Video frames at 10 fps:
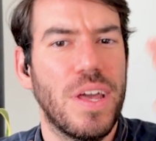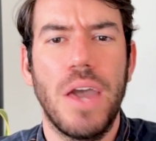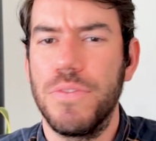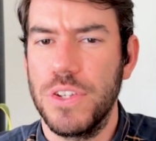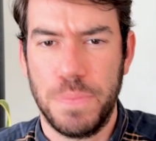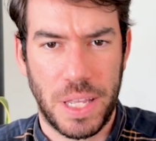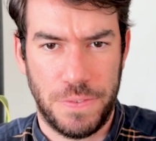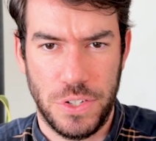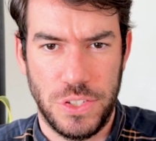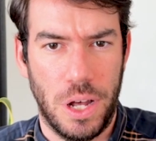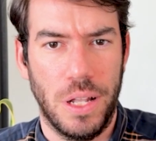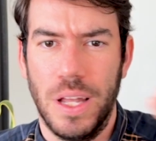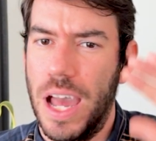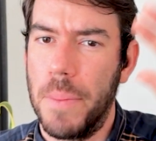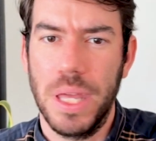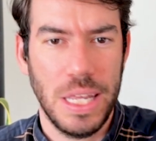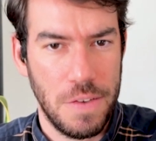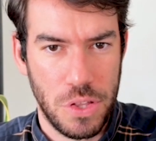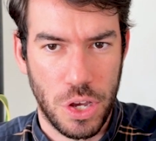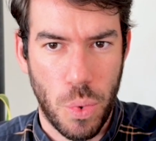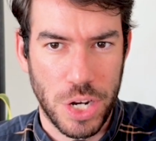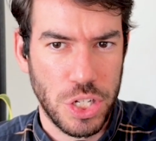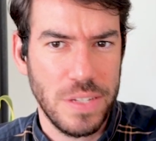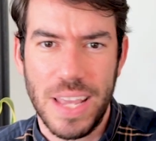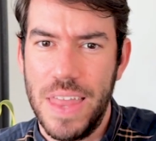out of respect for Saul, I'm going to give you the questions